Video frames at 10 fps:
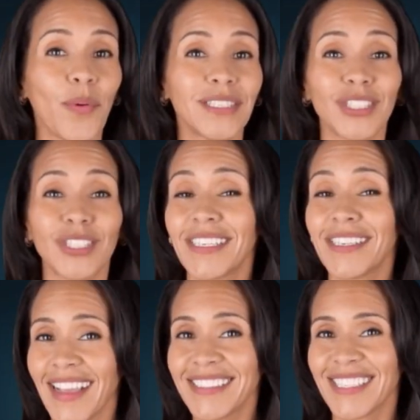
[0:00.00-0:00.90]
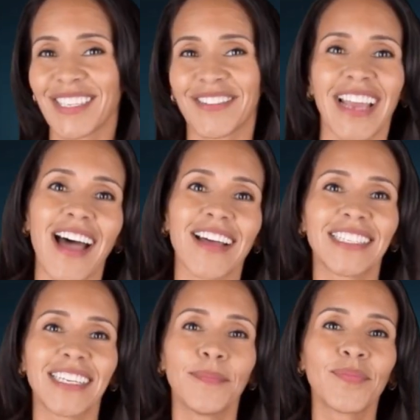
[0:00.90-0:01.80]
quenched today's
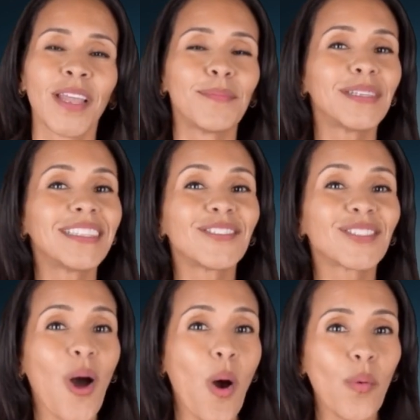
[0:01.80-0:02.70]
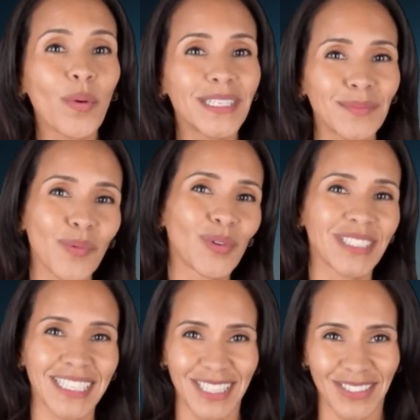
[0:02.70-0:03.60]
curiosity, but there's always more
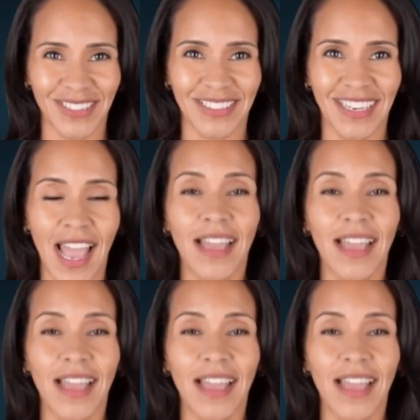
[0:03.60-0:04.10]
to learn.